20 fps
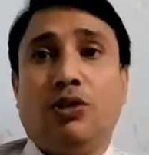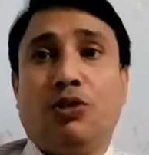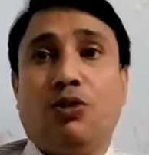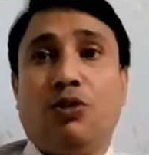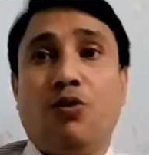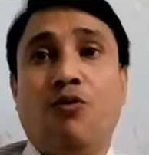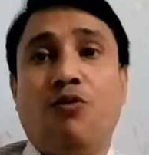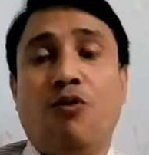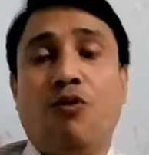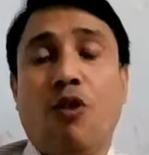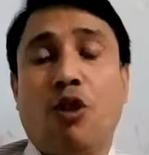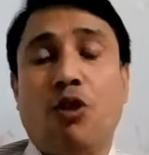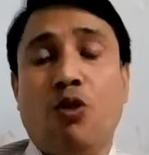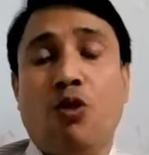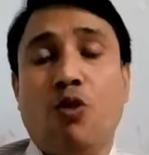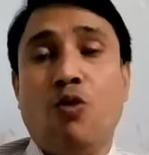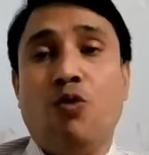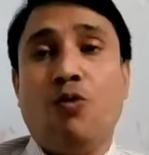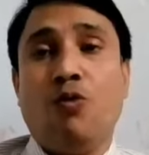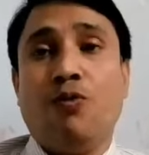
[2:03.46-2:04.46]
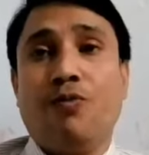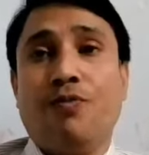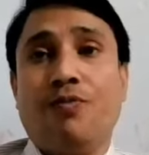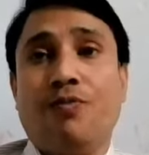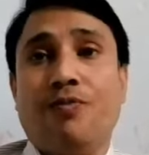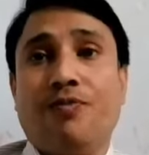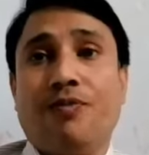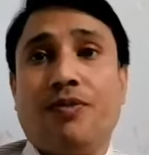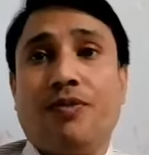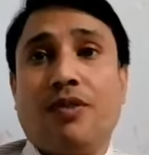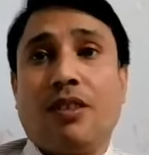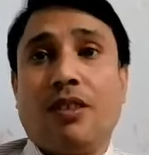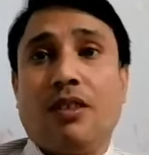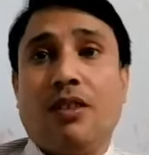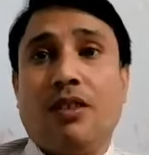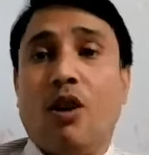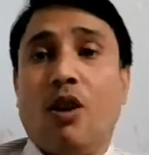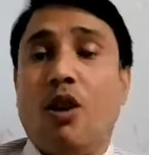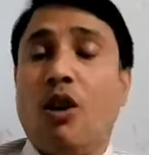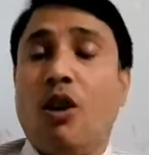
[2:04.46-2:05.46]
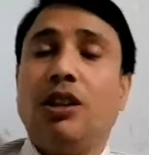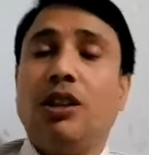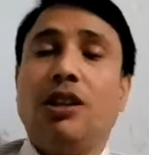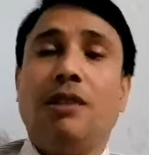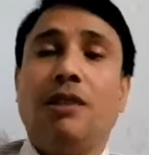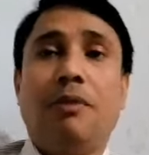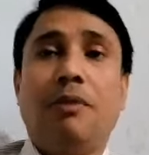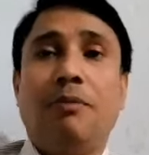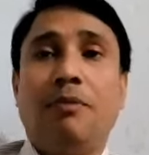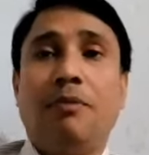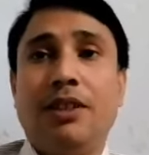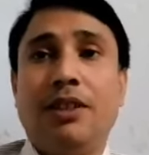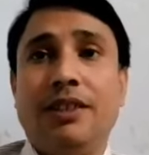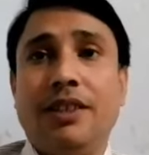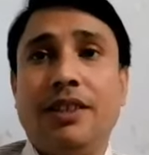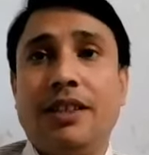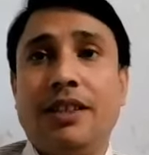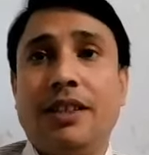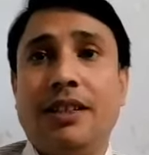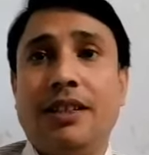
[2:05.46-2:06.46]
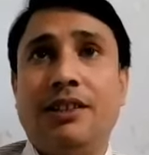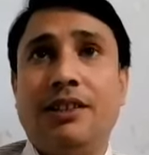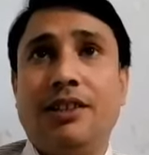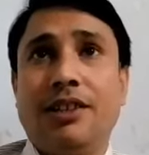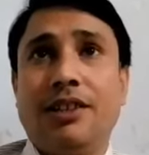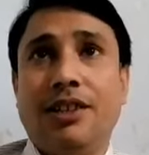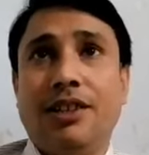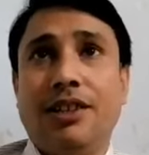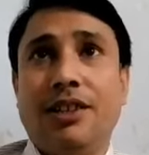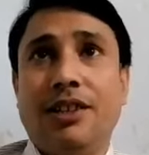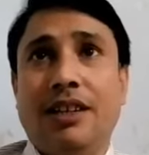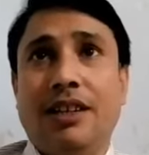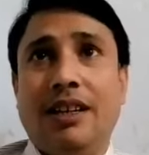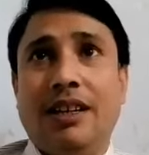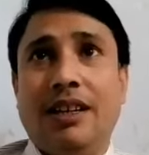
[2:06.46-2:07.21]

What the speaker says: to follow all the people in a country.